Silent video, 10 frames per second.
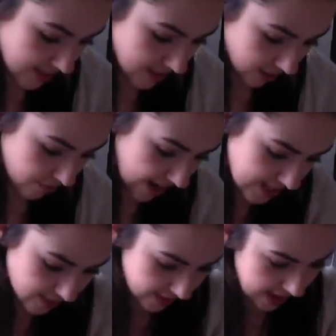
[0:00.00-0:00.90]
is the
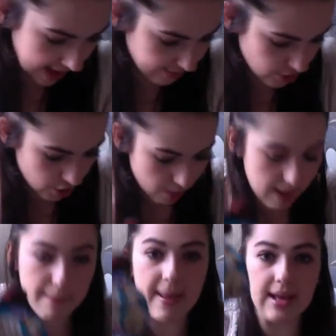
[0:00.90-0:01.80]
rest of it. I've just got
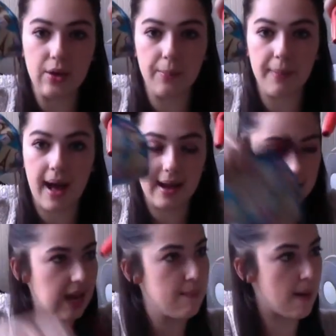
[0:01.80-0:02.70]
my makeup bag
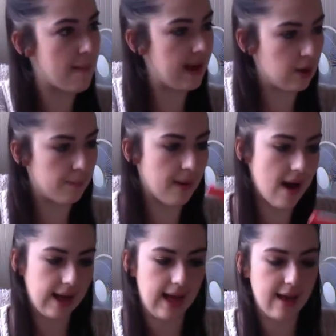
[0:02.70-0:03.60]
and in my makeup
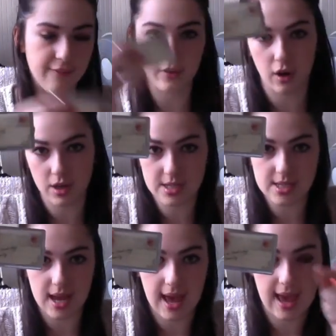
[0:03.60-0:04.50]
bag I've got
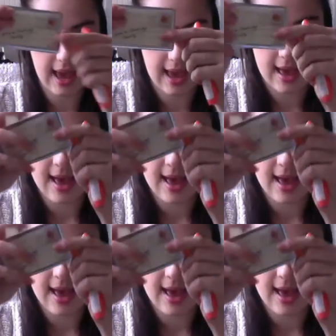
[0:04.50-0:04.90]
a